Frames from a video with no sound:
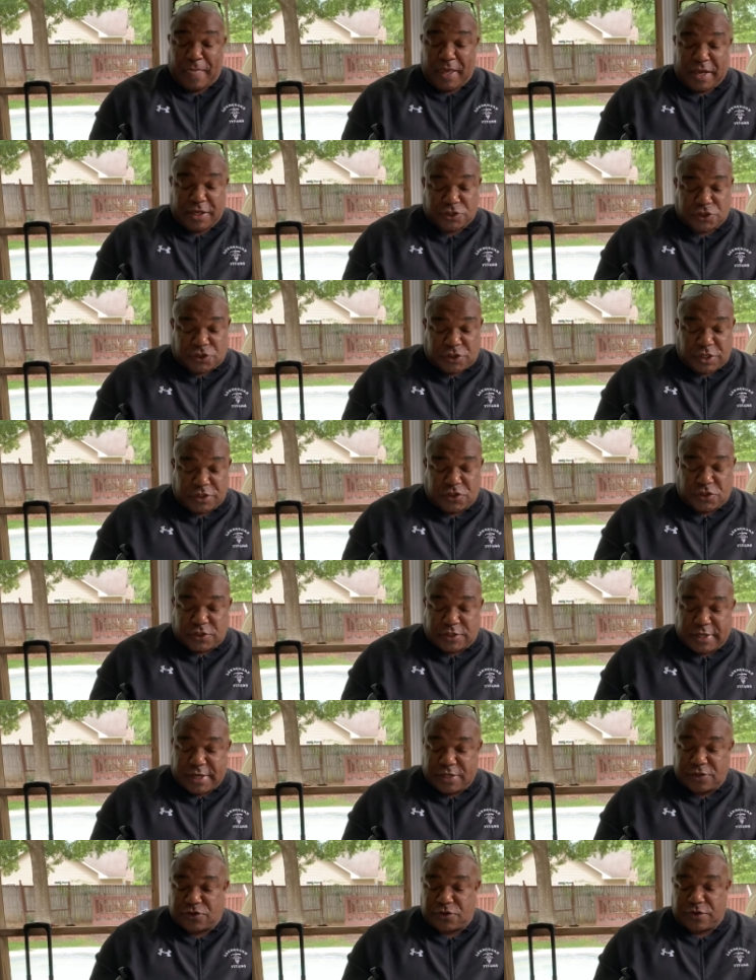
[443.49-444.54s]
And
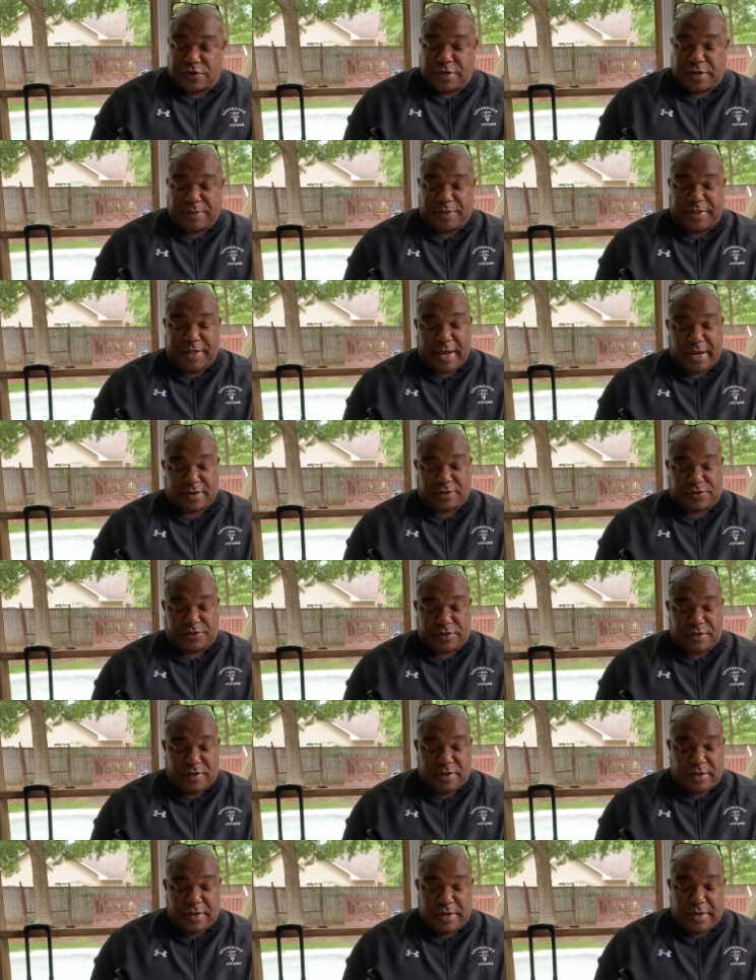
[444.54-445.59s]
Jesus entered death
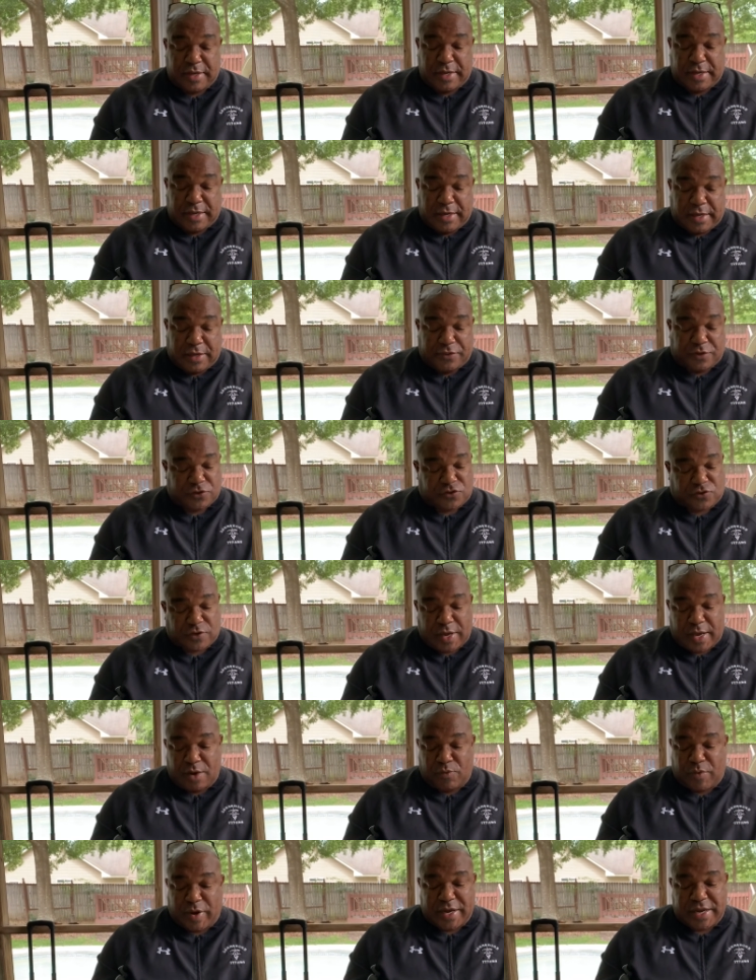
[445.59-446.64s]
in the
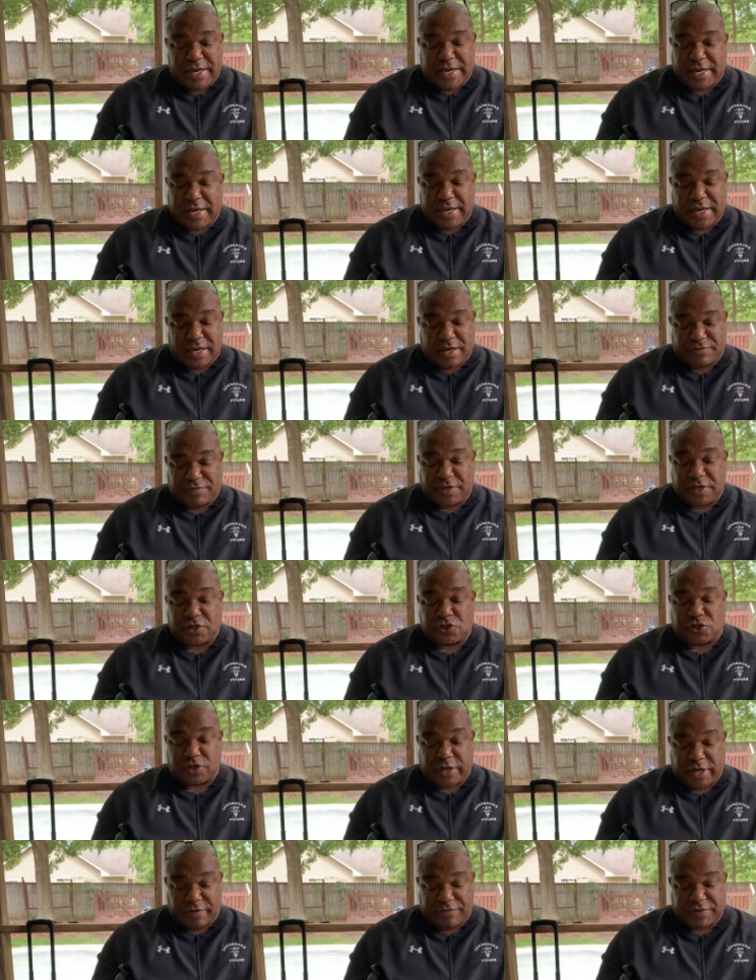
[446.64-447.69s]
same way he lived each
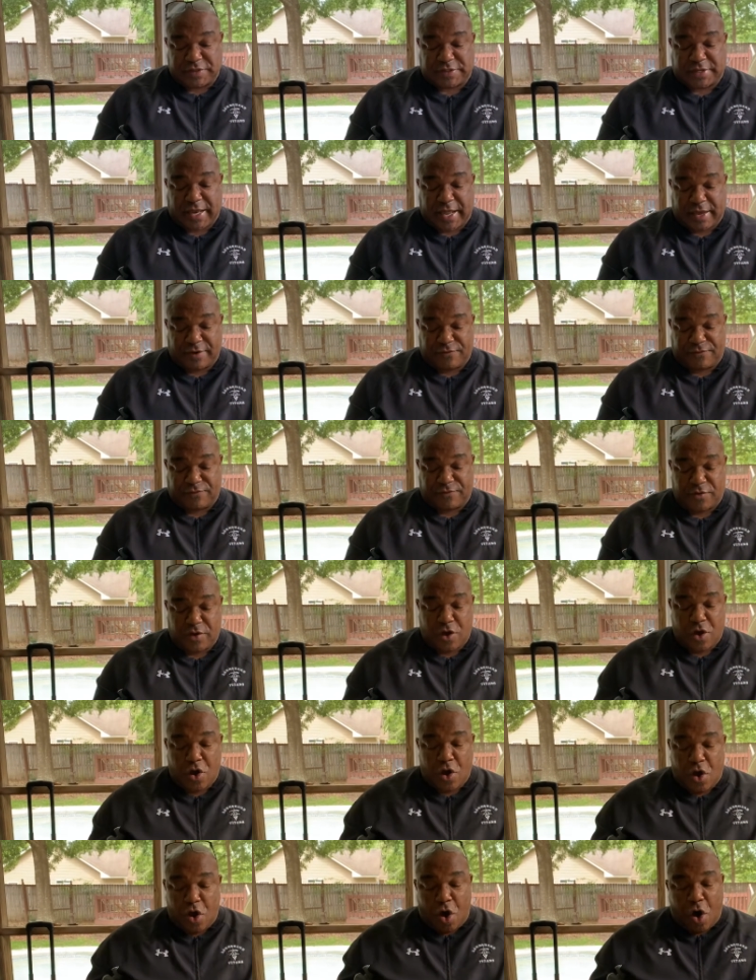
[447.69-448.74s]
day of his life,
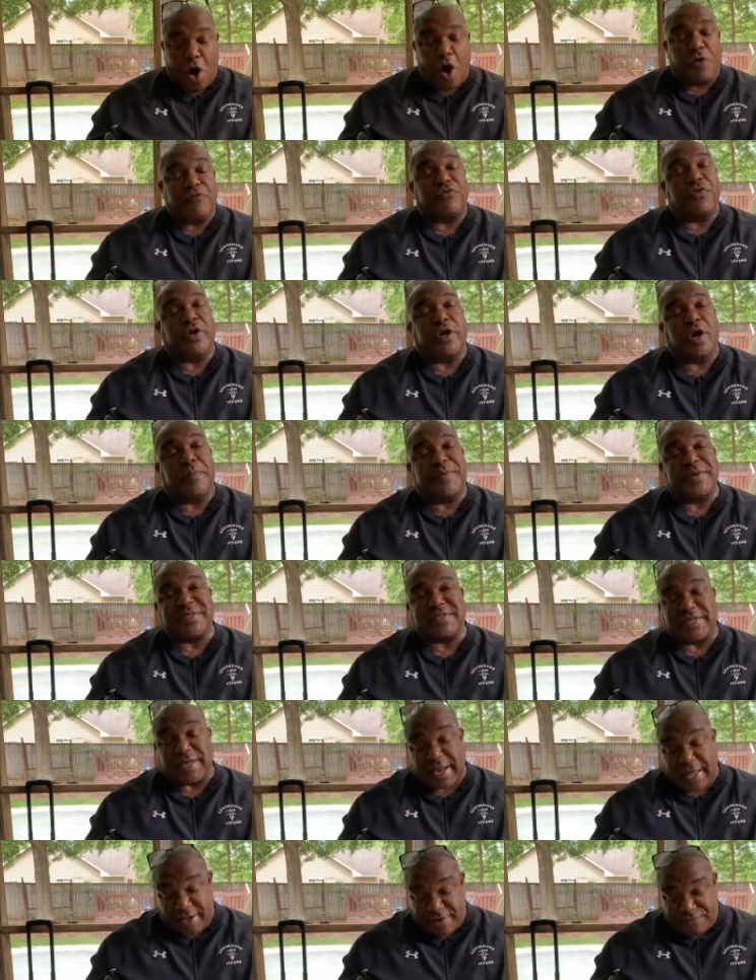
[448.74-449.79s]
offering up his
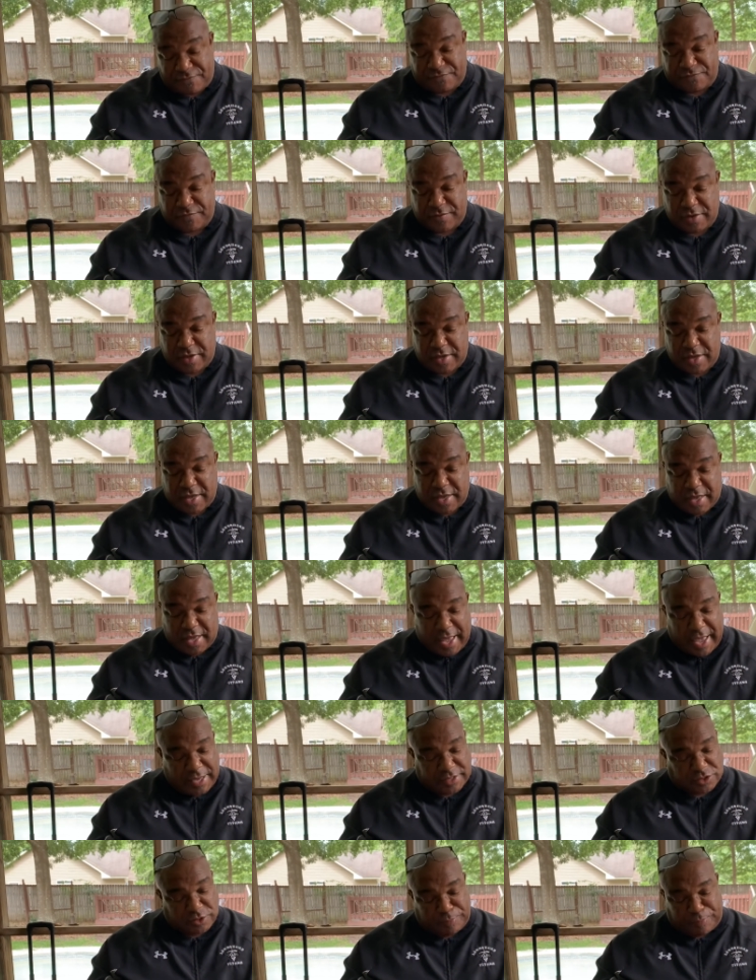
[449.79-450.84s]
life
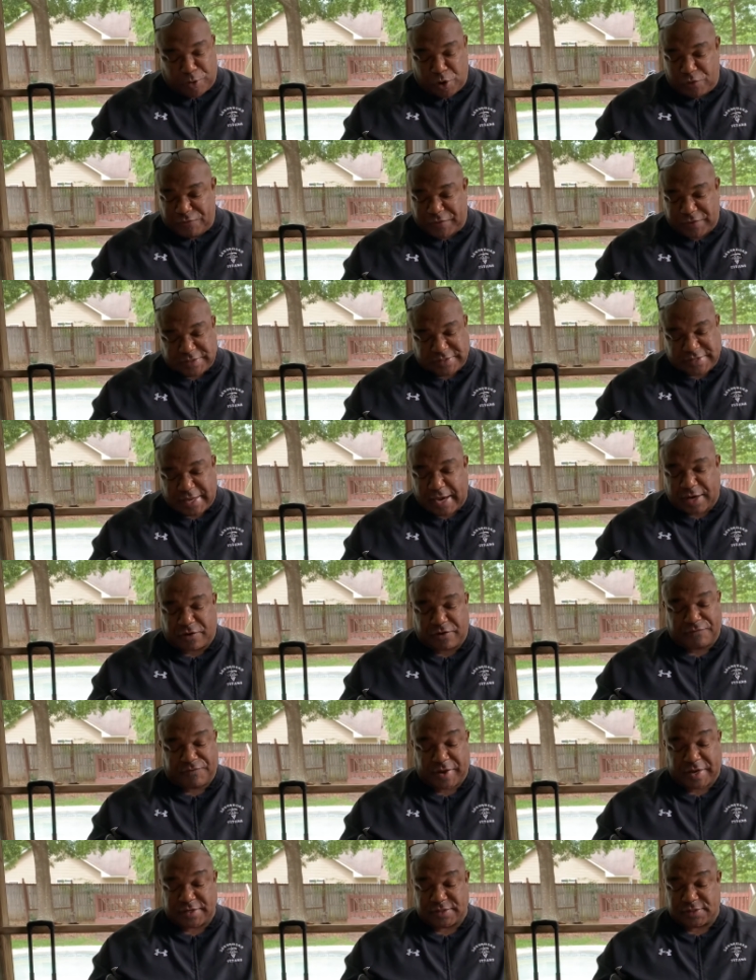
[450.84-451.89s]
as a perfect
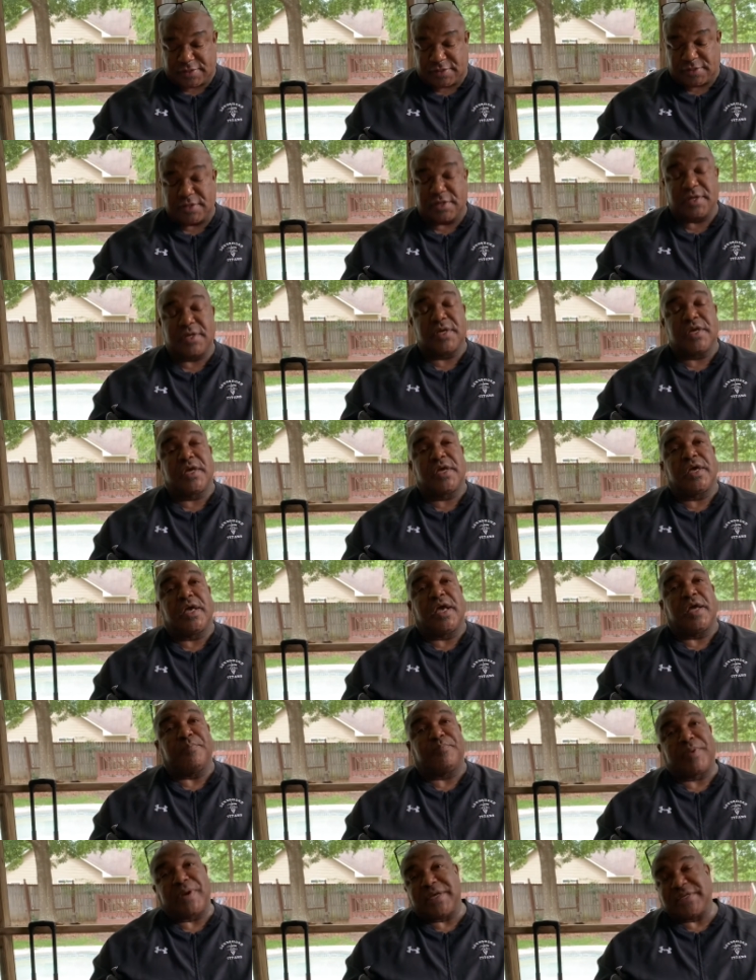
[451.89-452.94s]
sacrifice
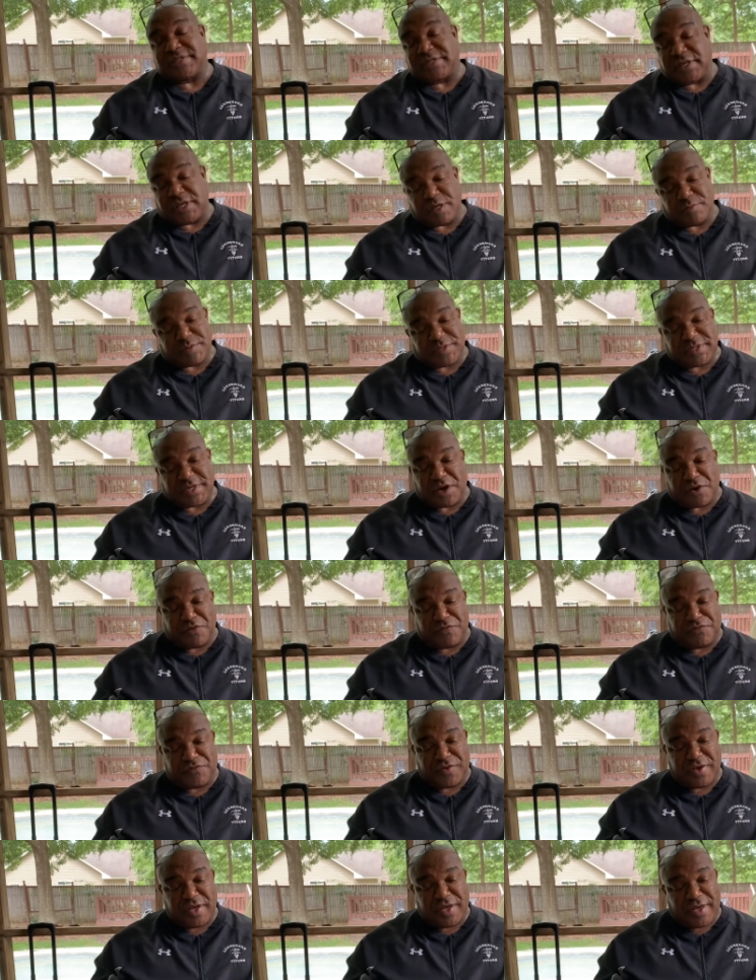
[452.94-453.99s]
and placing
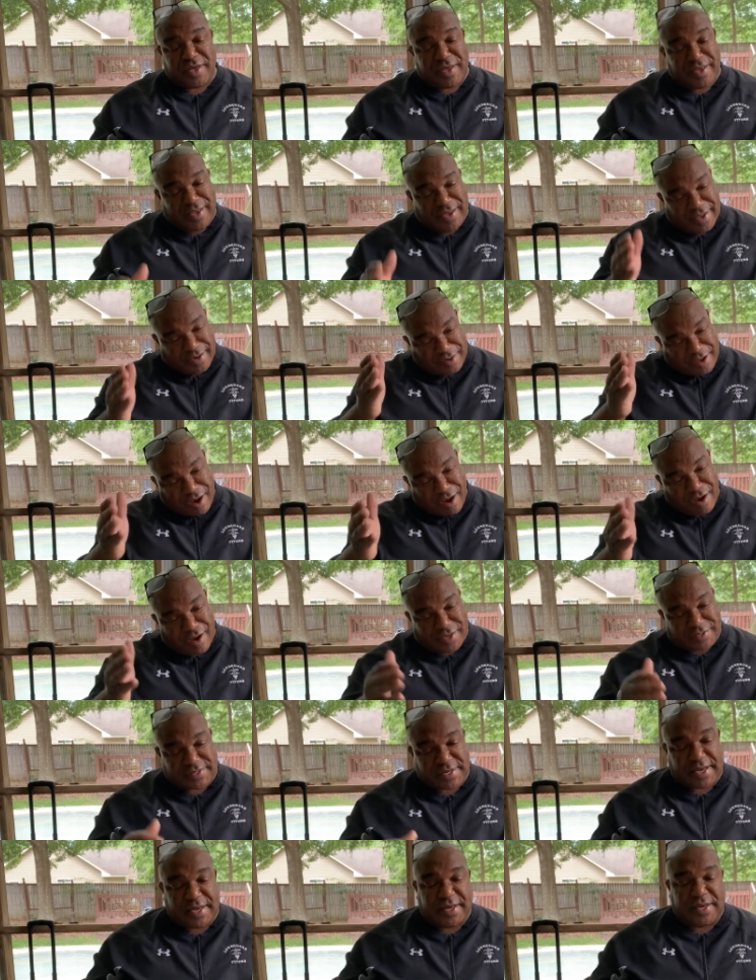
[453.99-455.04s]
himself in
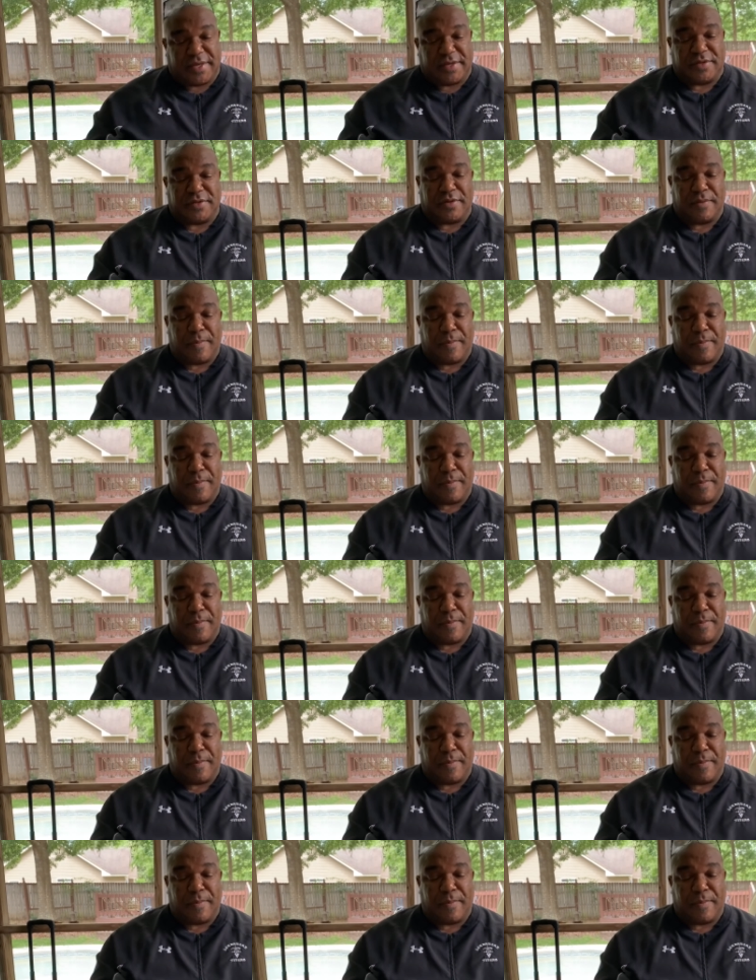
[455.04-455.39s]
God's hand.